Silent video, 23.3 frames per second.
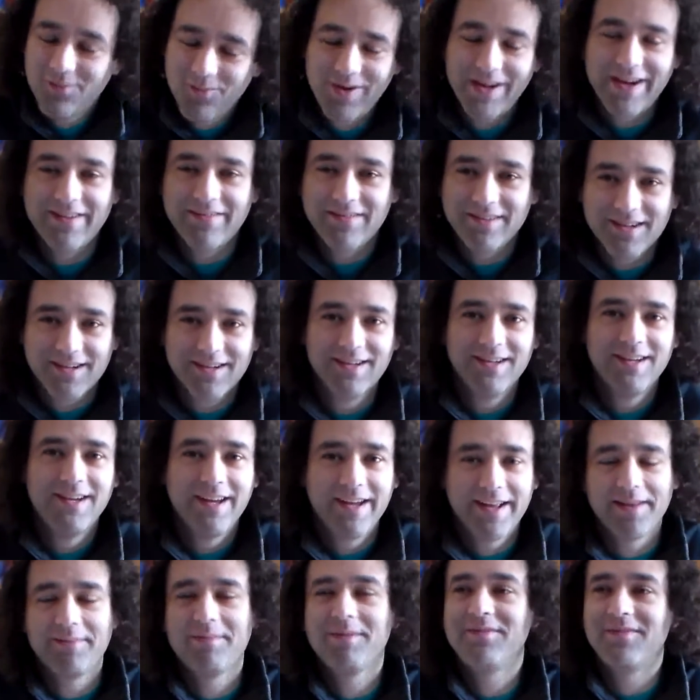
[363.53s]
whatever.
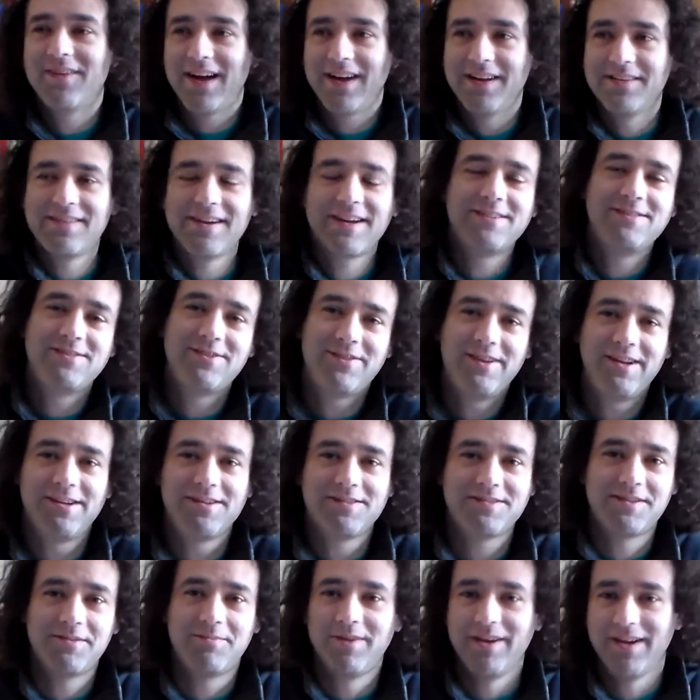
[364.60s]
It'll be fine if I can donate it
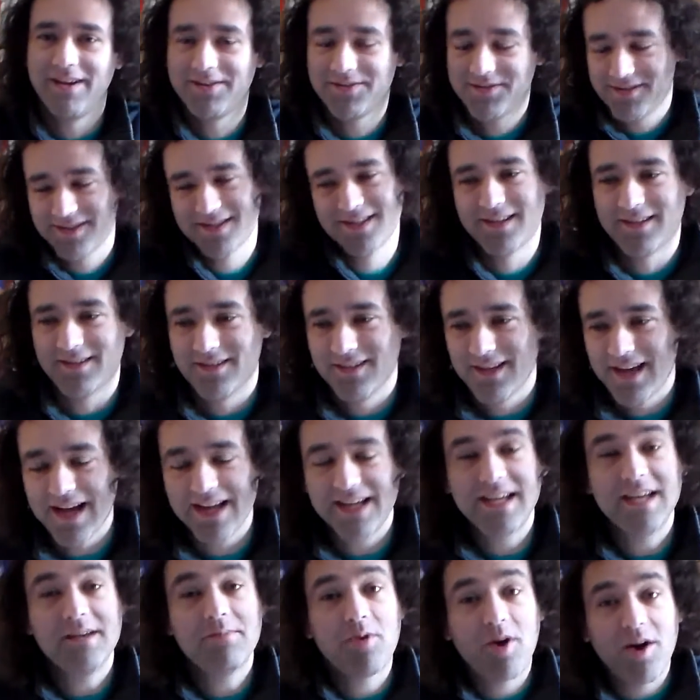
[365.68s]
to someone else. And
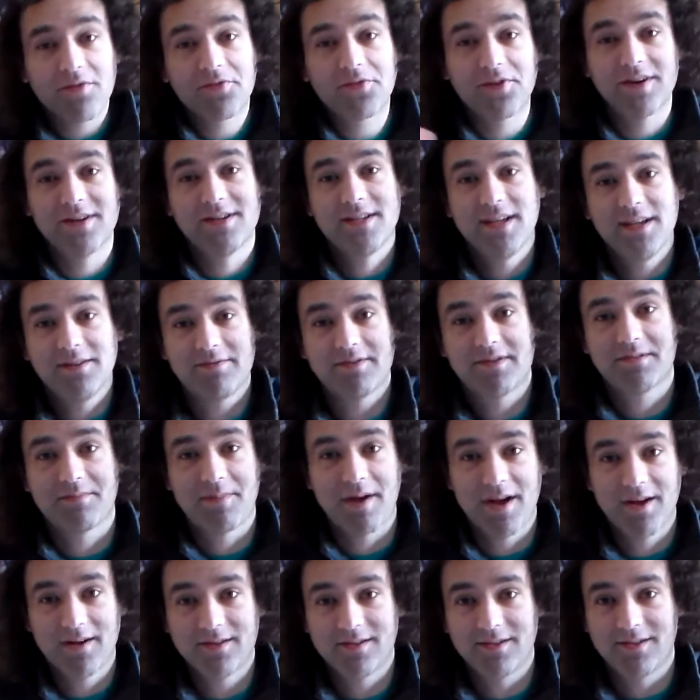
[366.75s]
I keep offering to give it to
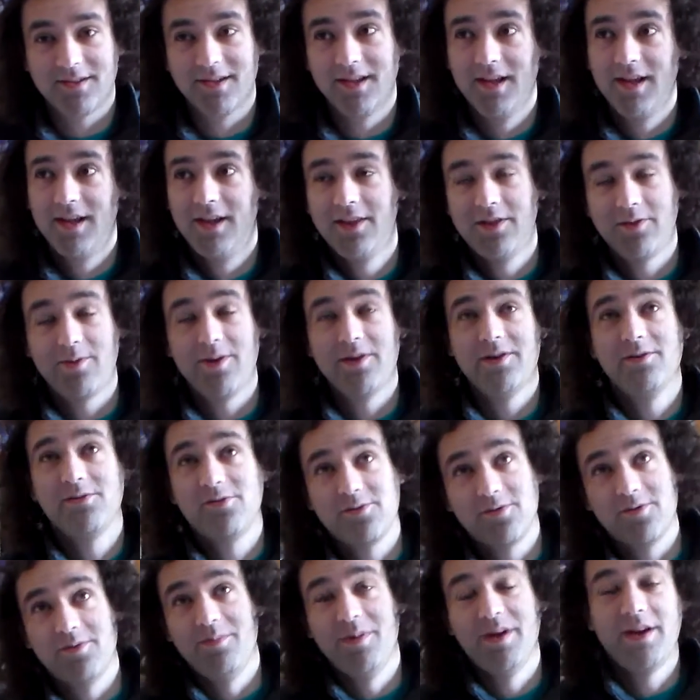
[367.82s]
my uncle, the one who
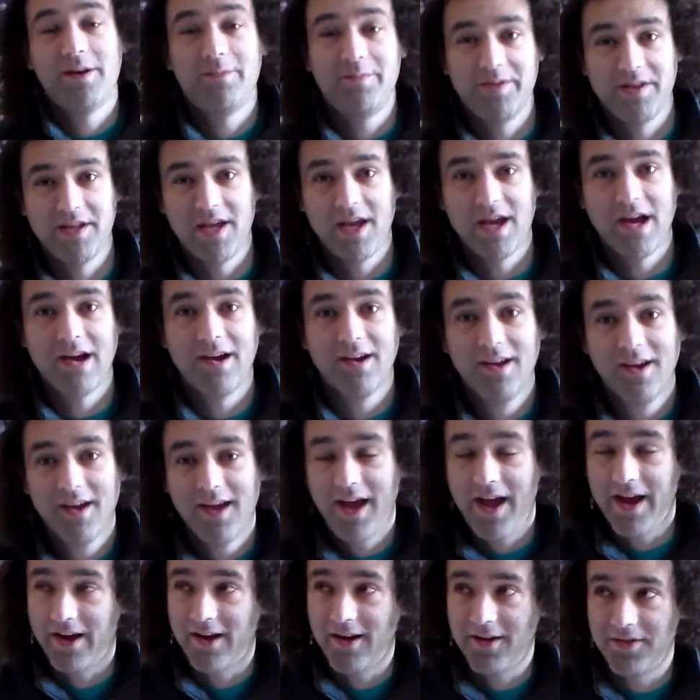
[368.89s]
threw the mitt up in the air
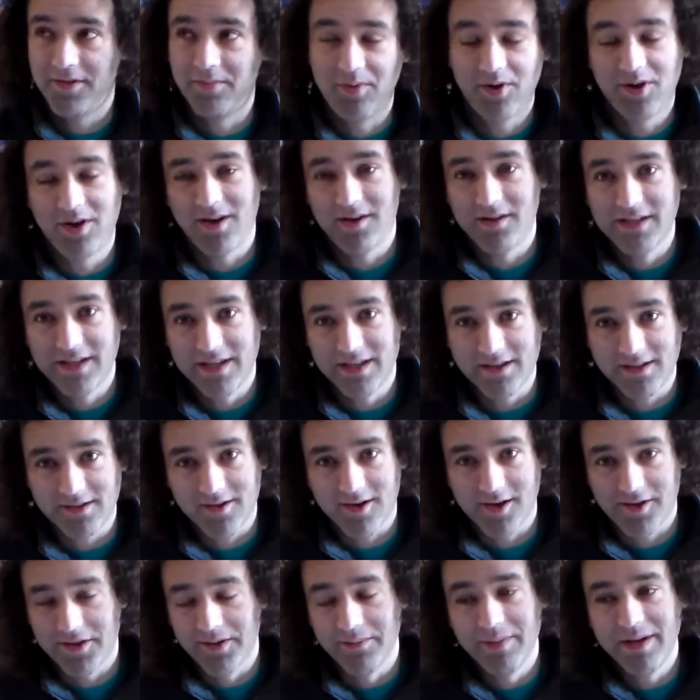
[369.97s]
and caught the ball and then
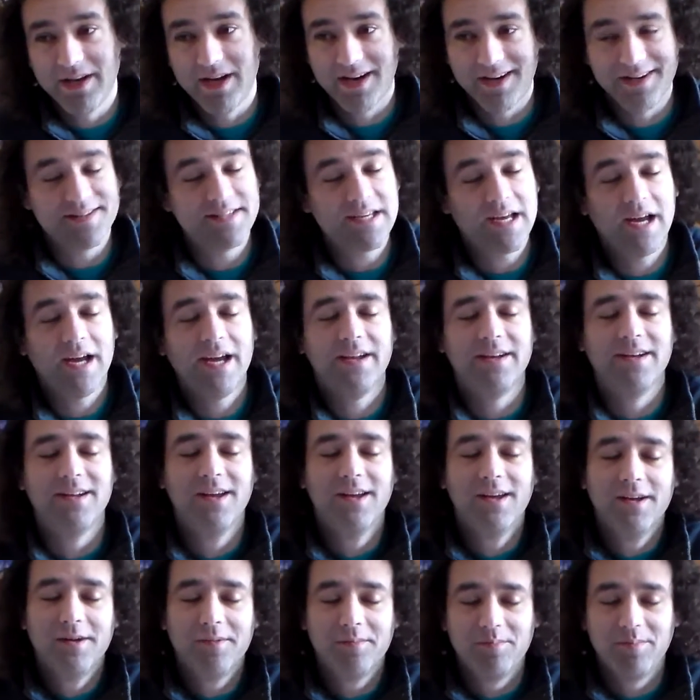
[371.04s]
caught the mitt on his hand,
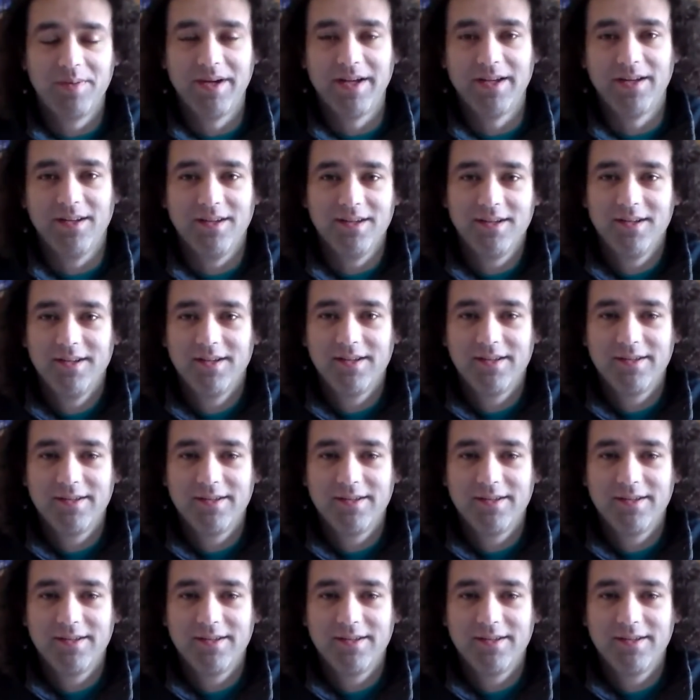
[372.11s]
but